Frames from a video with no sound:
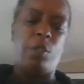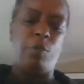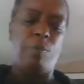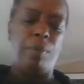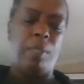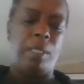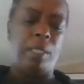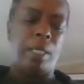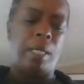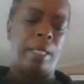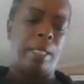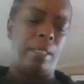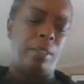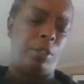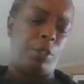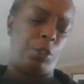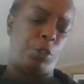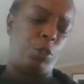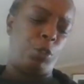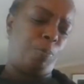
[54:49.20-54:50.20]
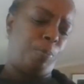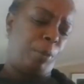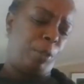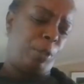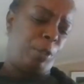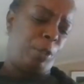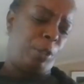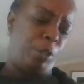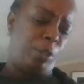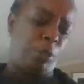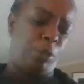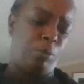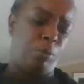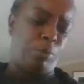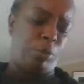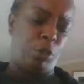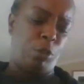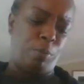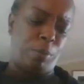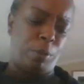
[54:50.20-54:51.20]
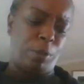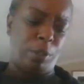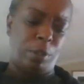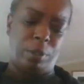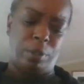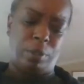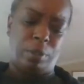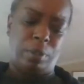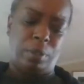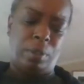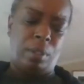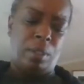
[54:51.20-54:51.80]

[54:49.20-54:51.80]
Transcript: you being a super YouTuber.